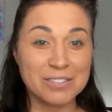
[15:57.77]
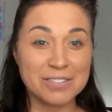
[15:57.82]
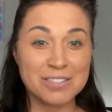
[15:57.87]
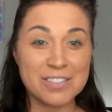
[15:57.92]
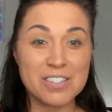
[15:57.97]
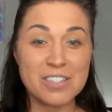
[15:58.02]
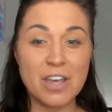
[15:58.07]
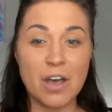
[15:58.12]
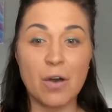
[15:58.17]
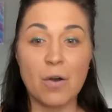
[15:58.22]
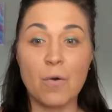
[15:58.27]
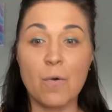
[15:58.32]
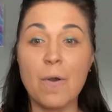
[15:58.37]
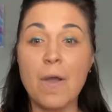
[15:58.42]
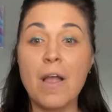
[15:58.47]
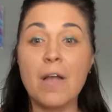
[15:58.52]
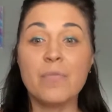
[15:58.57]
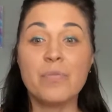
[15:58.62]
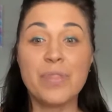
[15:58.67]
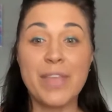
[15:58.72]
So
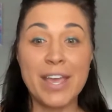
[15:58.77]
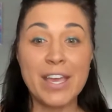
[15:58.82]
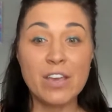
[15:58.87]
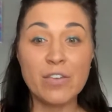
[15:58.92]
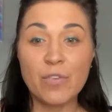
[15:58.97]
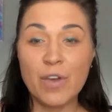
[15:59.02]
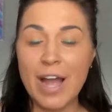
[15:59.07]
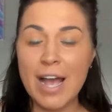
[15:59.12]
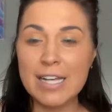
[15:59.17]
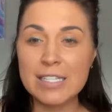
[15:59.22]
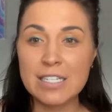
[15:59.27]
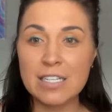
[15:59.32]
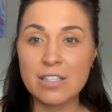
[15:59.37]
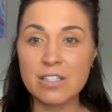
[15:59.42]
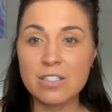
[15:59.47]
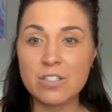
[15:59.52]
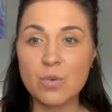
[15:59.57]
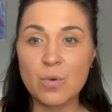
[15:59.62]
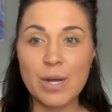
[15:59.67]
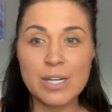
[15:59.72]
thank you for asking
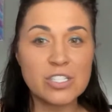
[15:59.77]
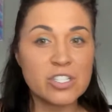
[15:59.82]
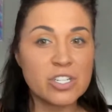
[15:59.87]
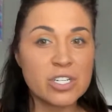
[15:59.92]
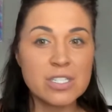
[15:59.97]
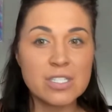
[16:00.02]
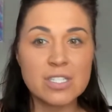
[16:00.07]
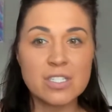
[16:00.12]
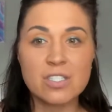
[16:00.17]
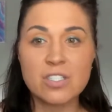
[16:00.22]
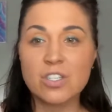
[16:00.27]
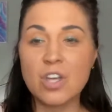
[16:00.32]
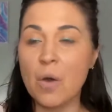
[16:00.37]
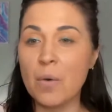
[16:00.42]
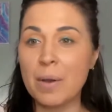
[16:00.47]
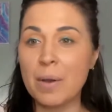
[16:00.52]
these questions. It's so